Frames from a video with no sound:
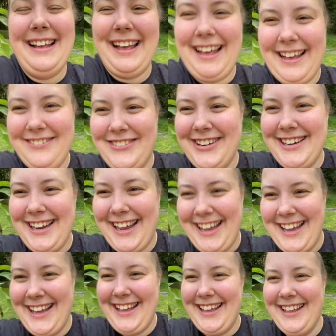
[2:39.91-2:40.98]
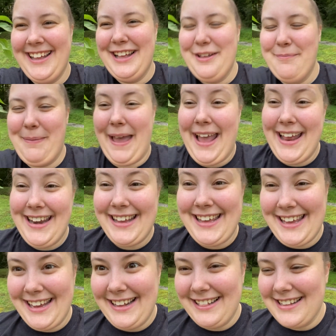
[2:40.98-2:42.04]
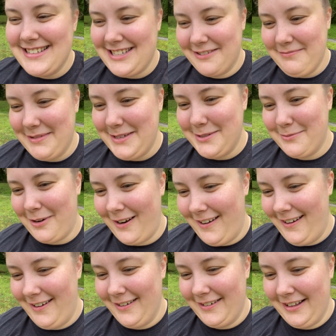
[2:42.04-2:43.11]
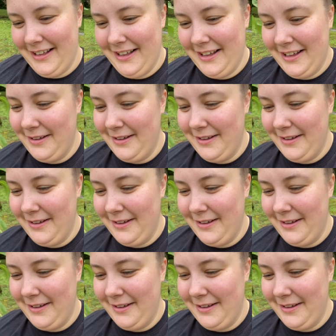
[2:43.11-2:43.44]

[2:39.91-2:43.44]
every day panicking that something's wrong